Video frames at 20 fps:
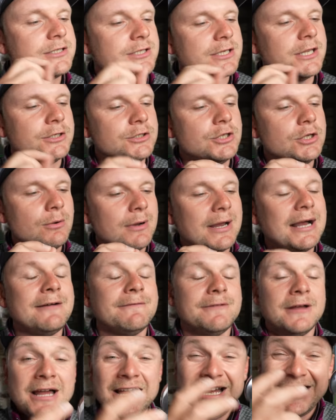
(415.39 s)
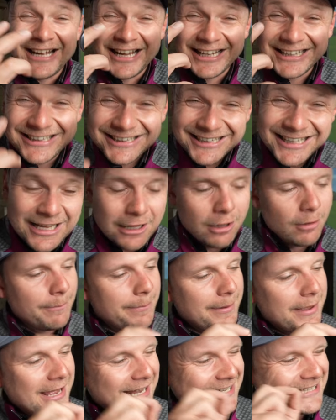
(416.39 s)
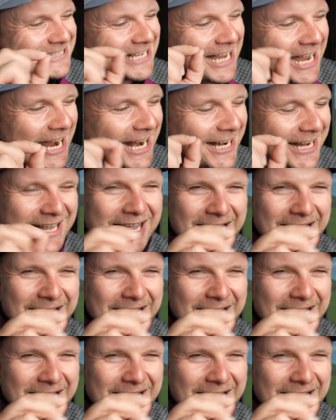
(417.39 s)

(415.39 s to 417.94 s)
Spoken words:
So you do have a little bit, a tiny